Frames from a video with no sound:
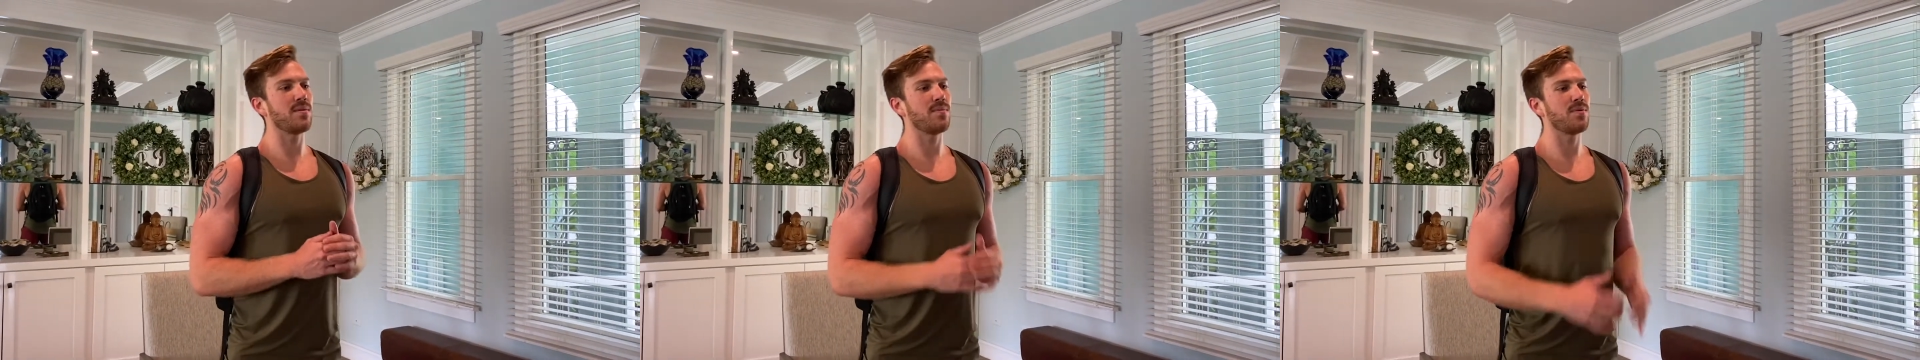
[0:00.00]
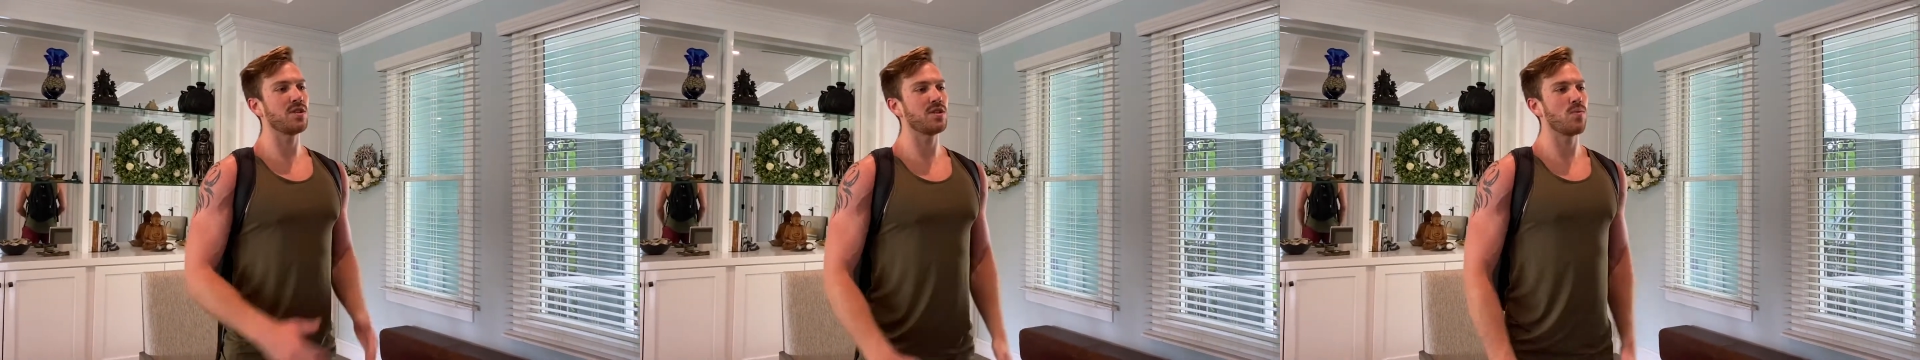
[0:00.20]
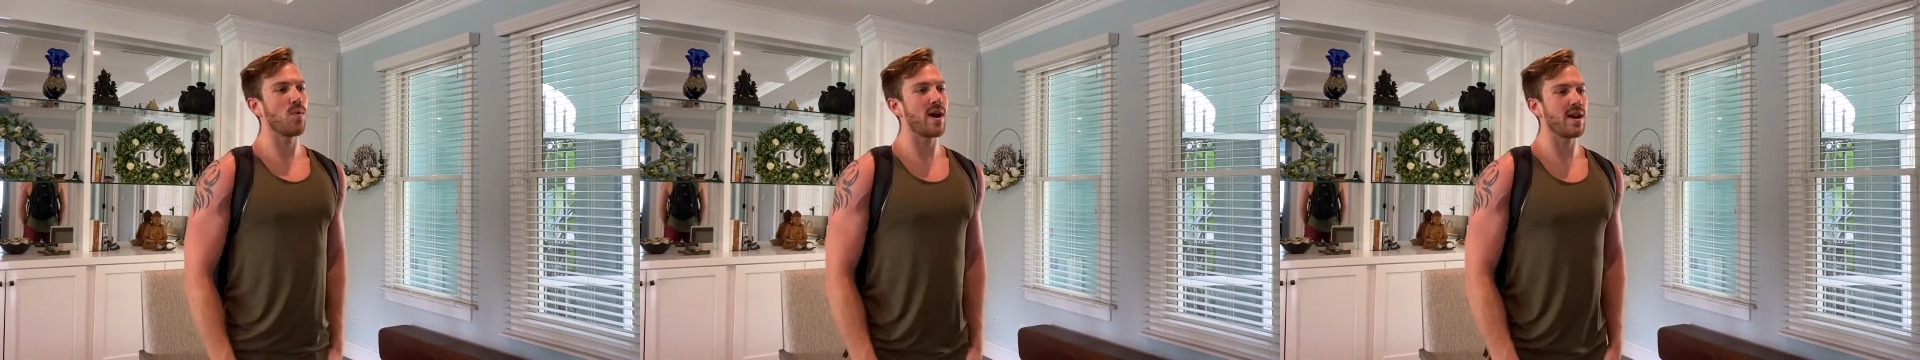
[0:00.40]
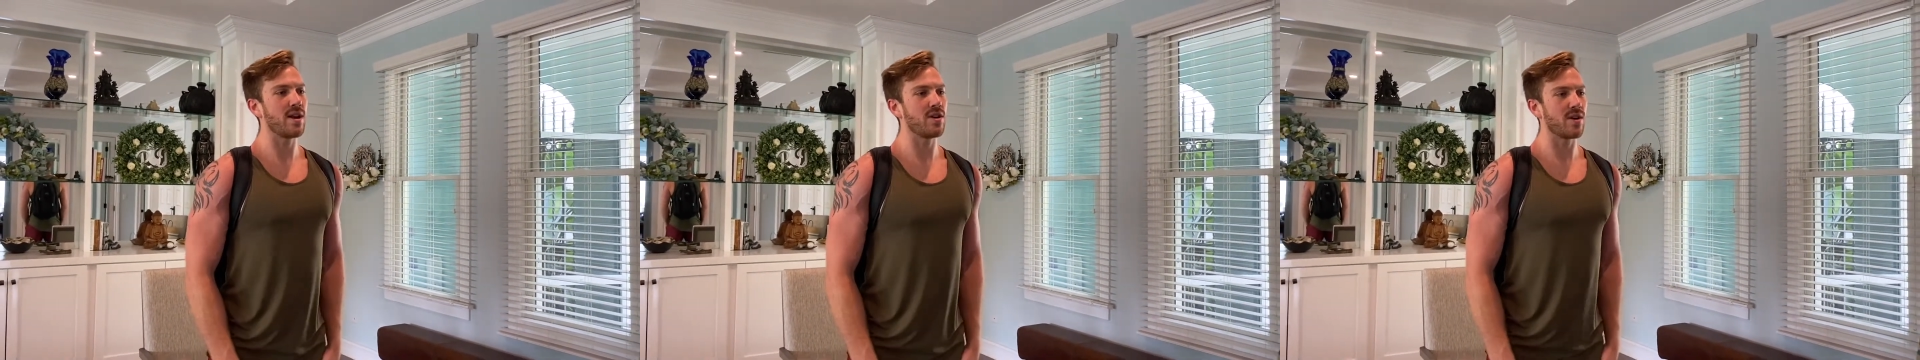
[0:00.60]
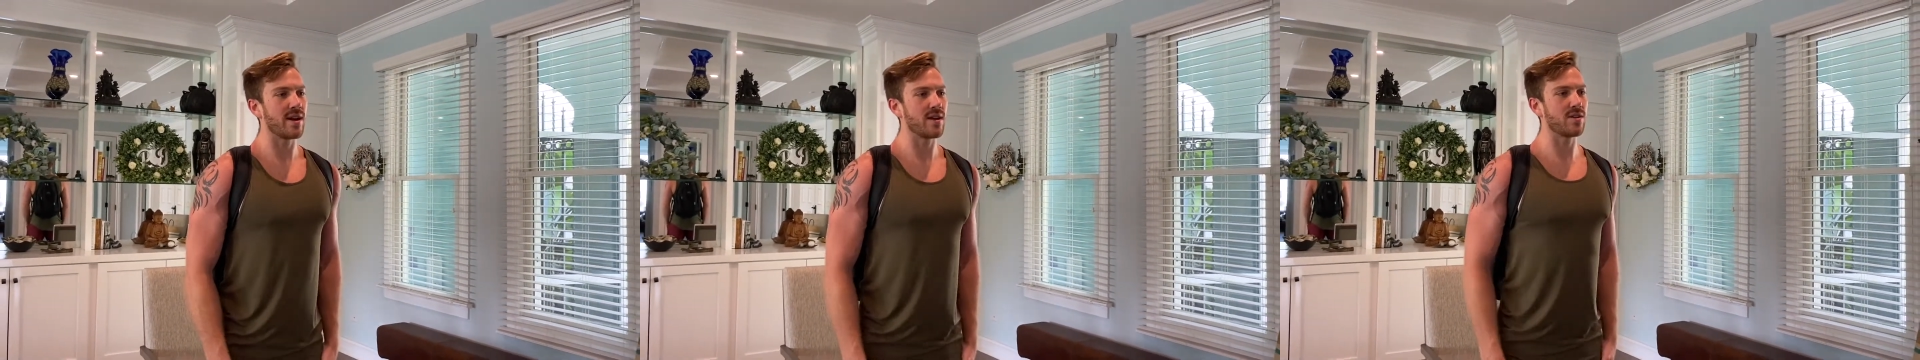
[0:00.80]
Put some weight into
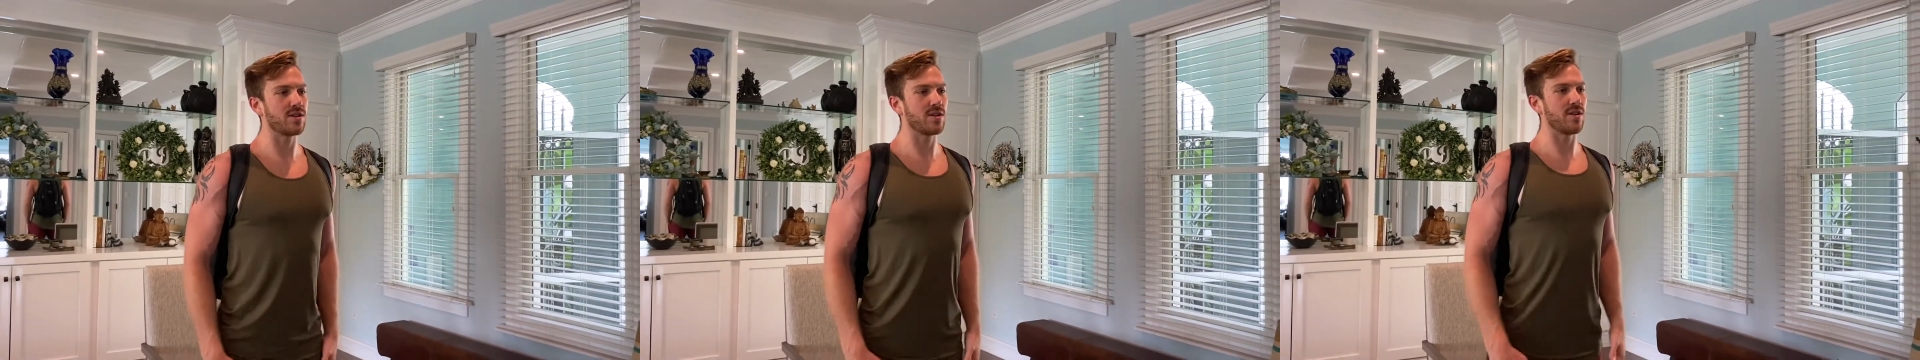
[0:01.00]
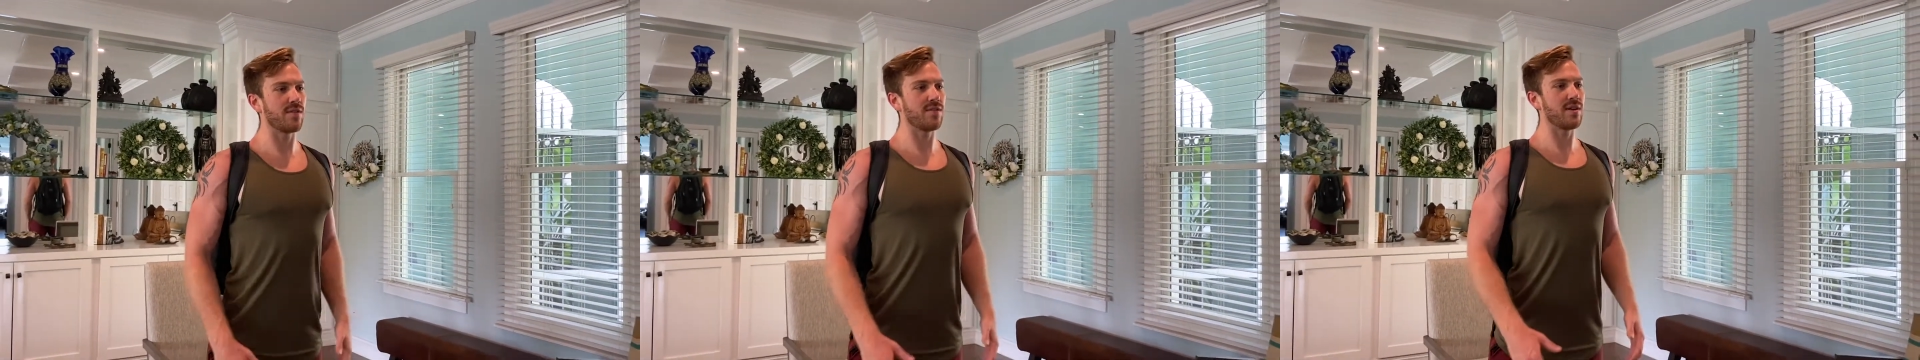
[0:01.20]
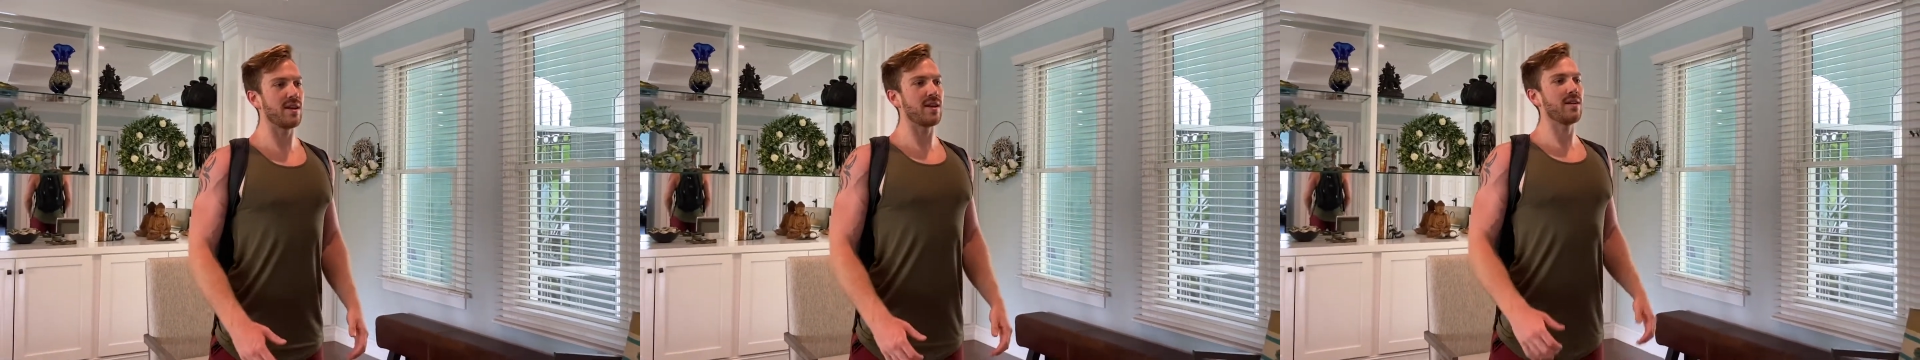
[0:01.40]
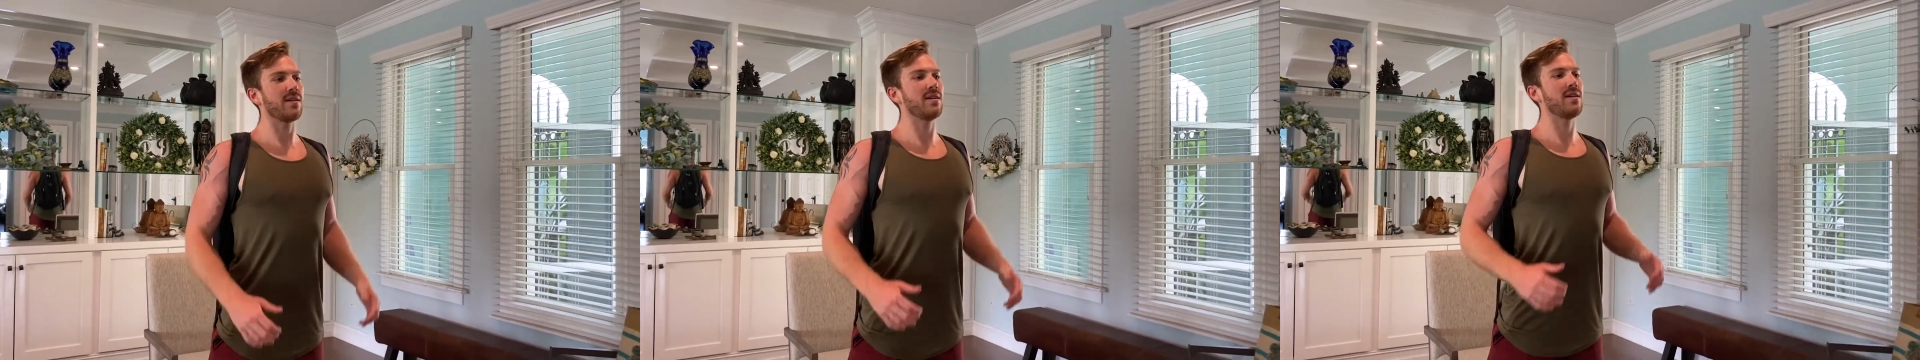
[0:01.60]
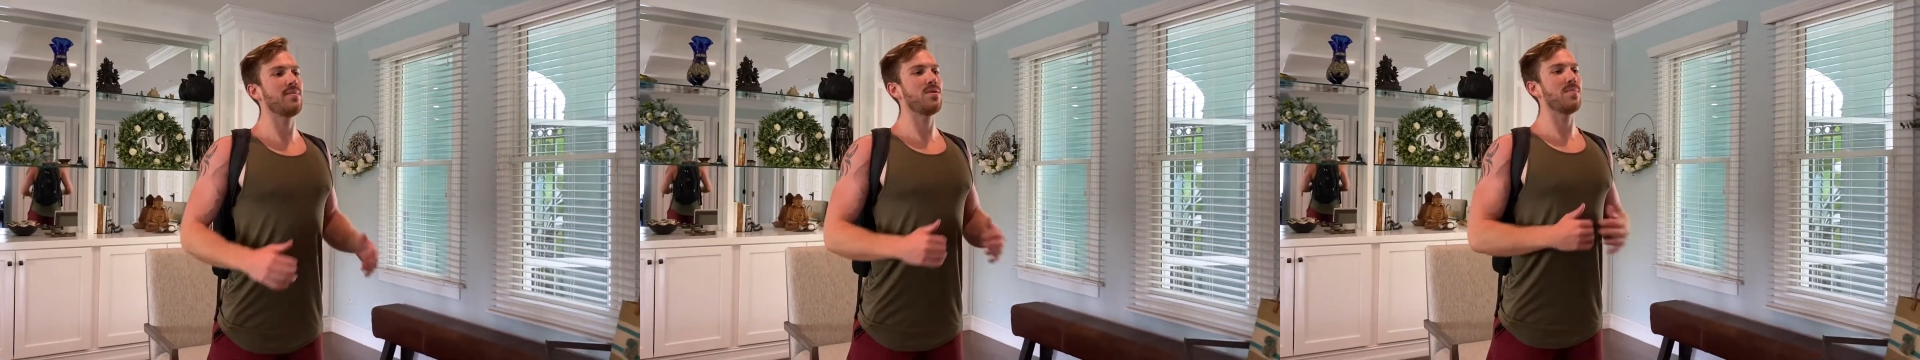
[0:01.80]
your heels and your feet.
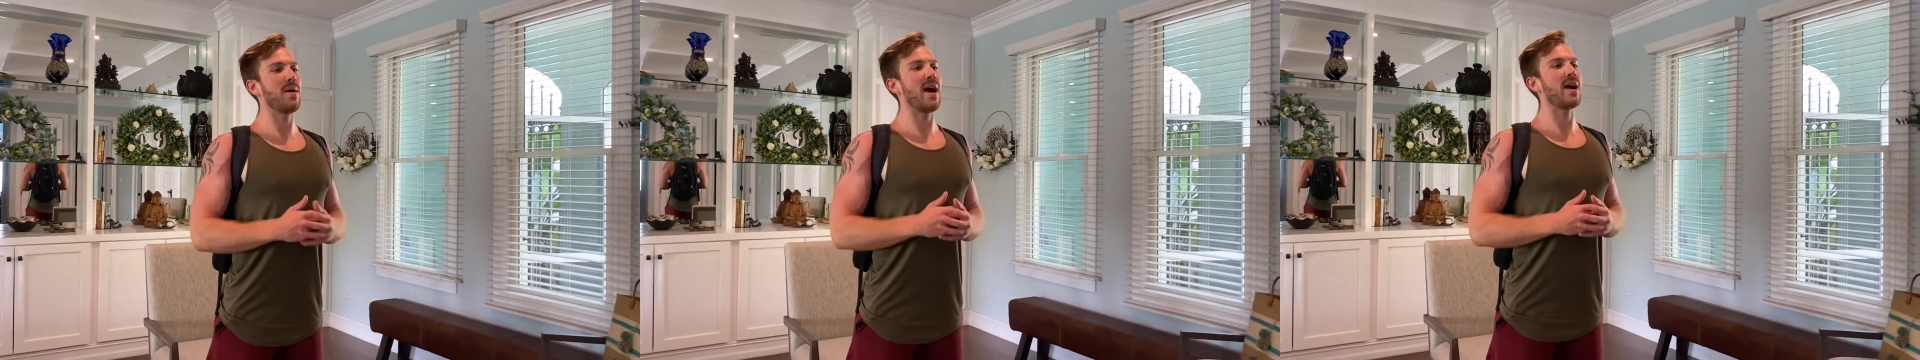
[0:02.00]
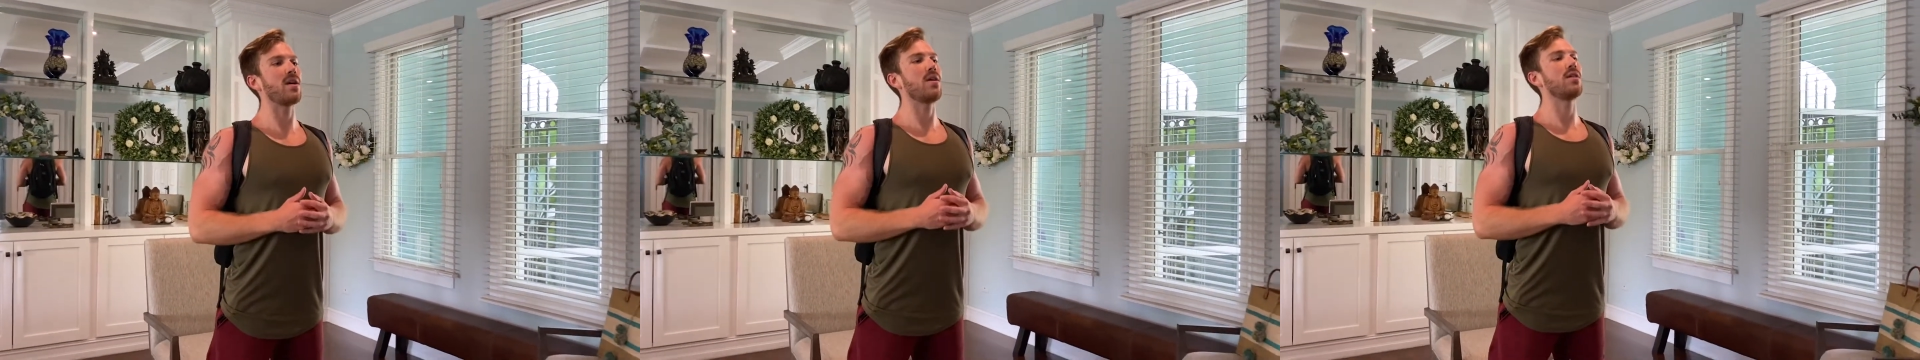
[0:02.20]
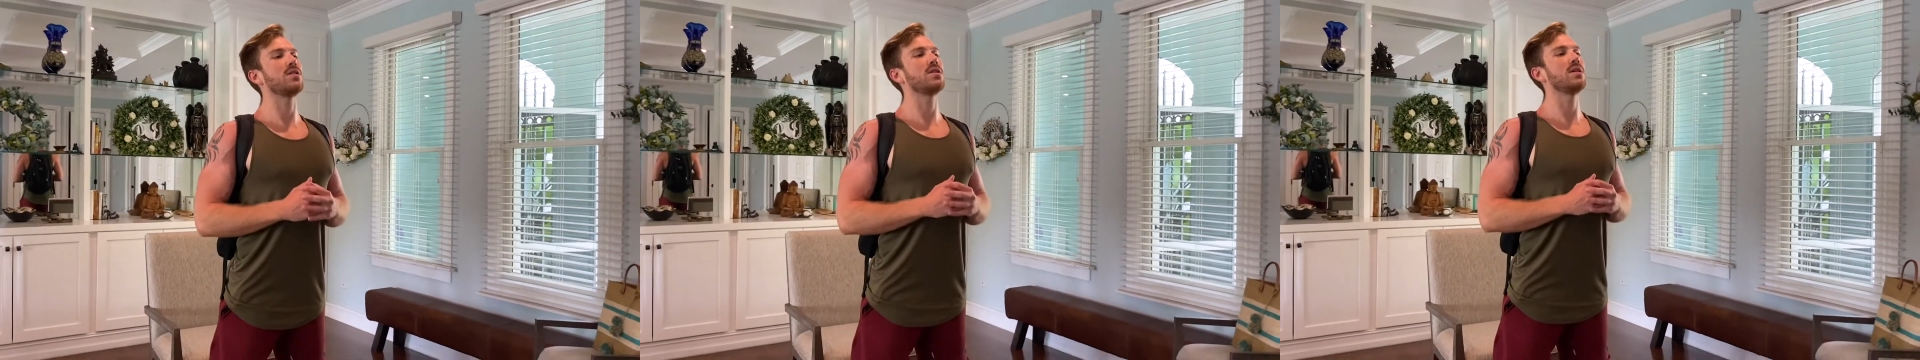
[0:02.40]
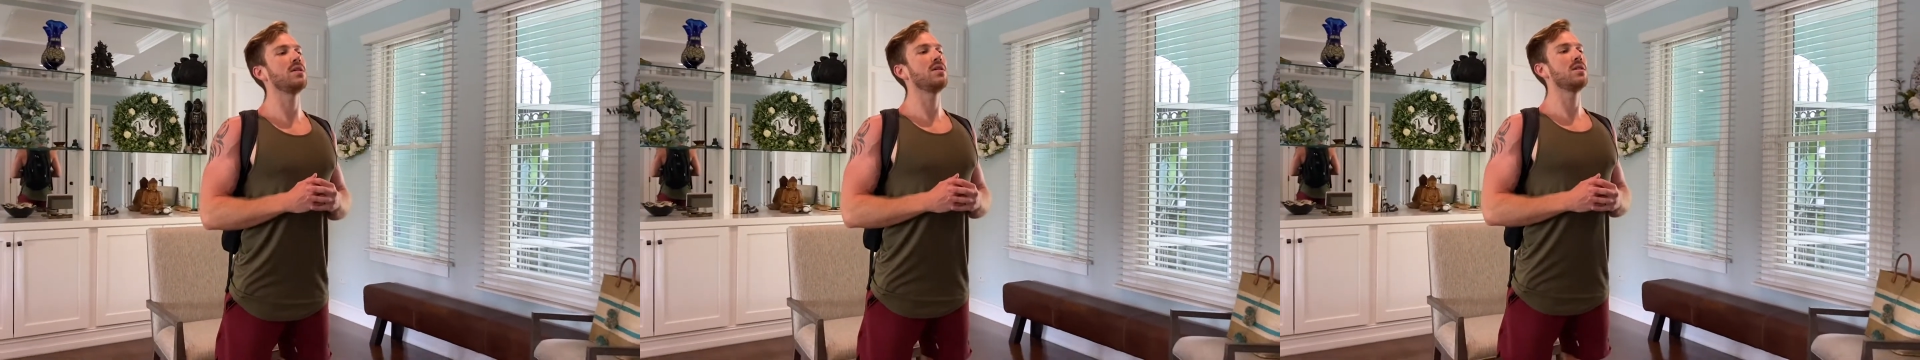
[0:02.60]
Keep your back arched.